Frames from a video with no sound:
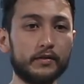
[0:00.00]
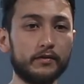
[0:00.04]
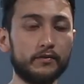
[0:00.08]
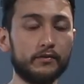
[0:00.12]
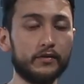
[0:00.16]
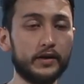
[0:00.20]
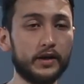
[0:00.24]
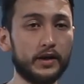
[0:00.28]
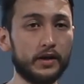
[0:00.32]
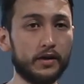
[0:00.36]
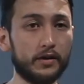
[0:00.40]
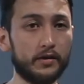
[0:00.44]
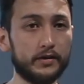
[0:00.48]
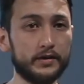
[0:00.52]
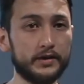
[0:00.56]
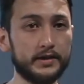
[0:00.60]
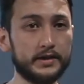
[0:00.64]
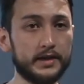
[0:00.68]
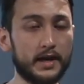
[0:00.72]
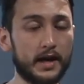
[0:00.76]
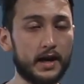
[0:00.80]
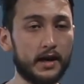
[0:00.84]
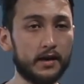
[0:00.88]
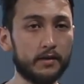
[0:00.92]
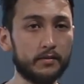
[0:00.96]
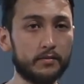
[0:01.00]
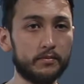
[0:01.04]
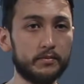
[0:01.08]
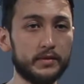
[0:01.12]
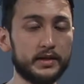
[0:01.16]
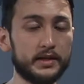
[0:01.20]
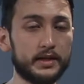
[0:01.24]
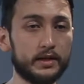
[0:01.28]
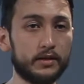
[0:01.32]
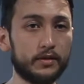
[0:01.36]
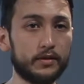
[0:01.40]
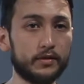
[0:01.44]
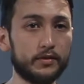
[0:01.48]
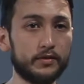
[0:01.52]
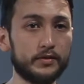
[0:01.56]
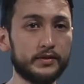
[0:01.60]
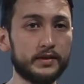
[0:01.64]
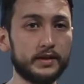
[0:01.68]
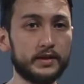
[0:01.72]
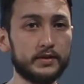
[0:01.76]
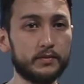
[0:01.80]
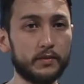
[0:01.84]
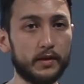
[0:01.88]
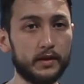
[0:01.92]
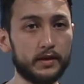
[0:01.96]
video and sound materials
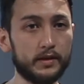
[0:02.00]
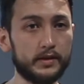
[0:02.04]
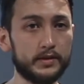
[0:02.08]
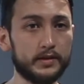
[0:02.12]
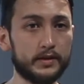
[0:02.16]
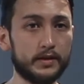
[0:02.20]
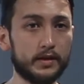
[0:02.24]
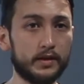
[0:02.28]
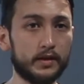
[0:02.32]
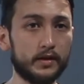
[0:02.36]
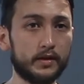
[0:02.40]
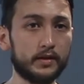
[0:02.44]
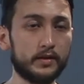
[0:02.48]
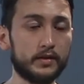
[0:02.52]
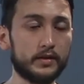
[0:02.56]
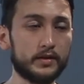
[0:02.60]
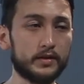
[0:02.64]
as well as the